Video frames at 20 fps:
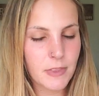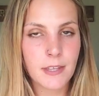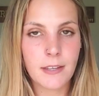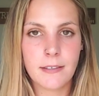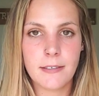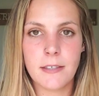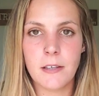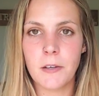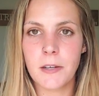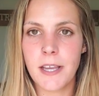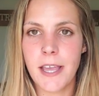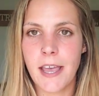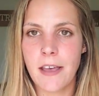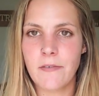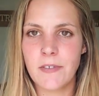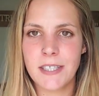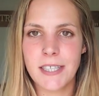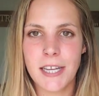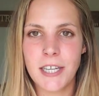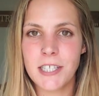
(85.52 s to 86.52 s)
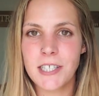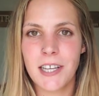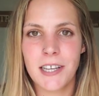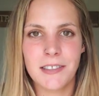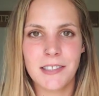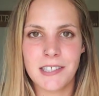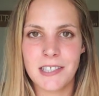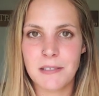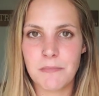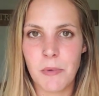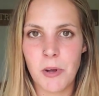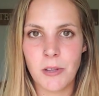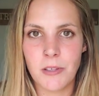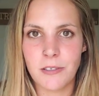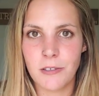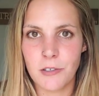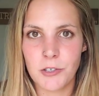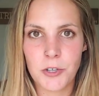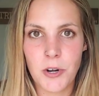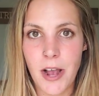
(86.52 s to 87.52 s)
Silk Canvas. I just got the small
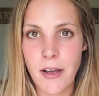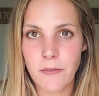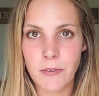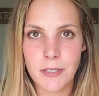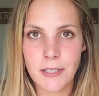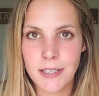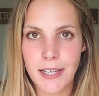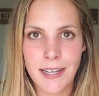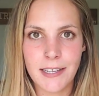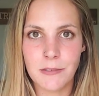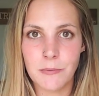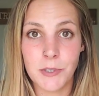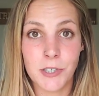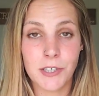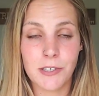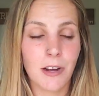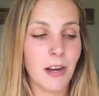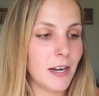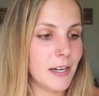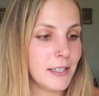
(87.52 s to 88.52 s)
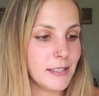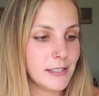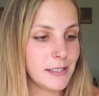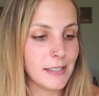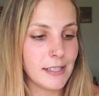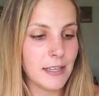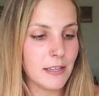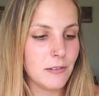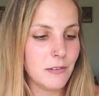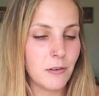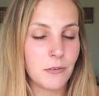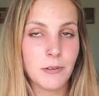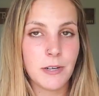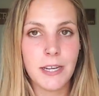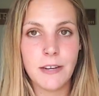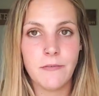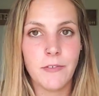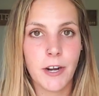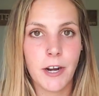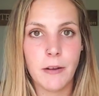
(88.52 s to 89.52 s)
little travel size, which honestly, you don't
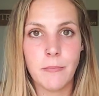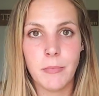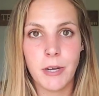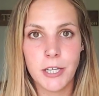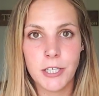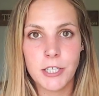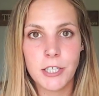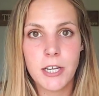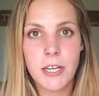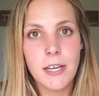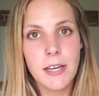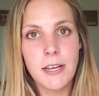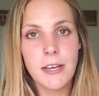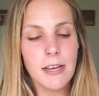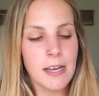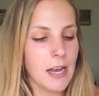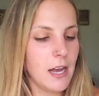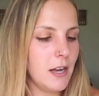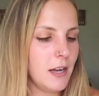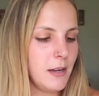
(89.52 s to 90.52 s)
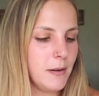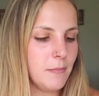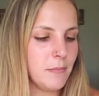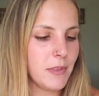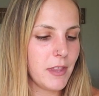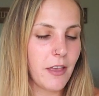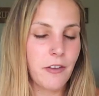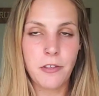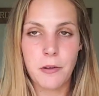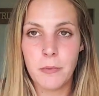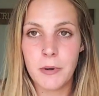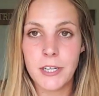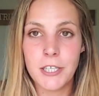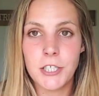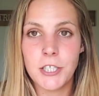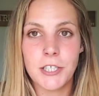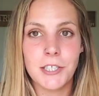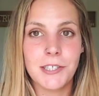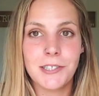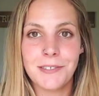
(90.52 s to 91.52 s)
need very much. The other one is
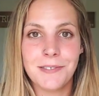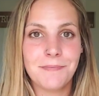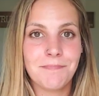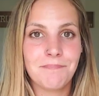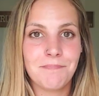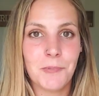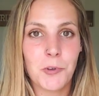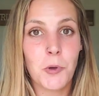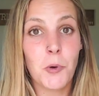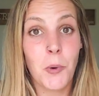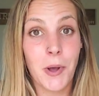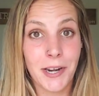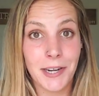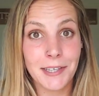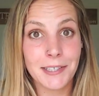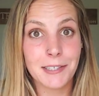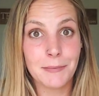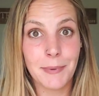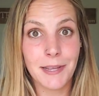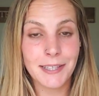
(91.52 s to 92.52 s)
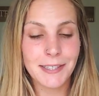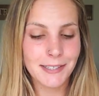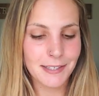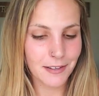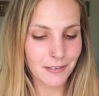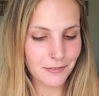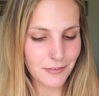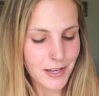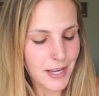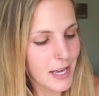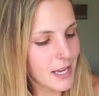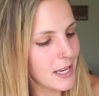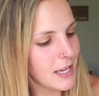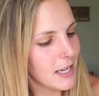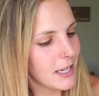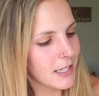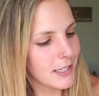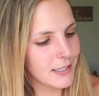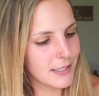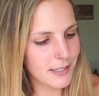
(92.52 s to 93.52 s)
just quite expensive.
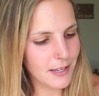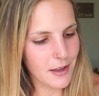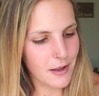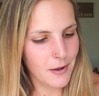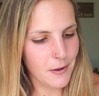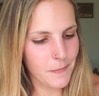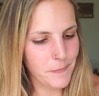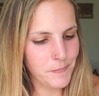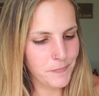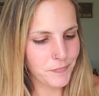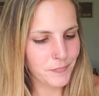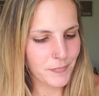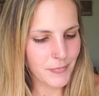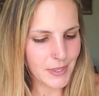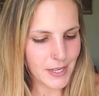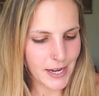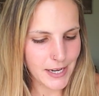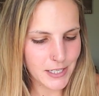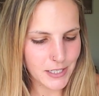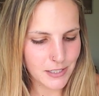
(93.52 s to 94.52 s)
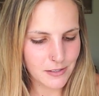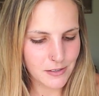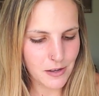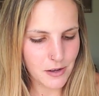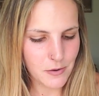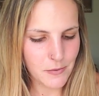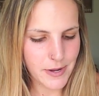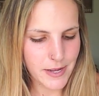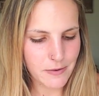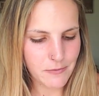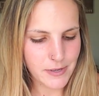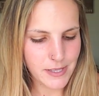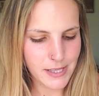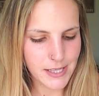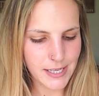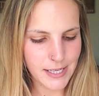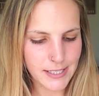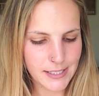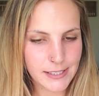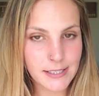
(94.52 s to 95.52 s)
So I just go in with
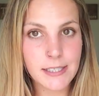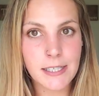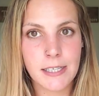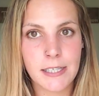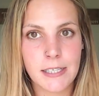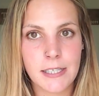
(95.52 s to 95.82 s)
this,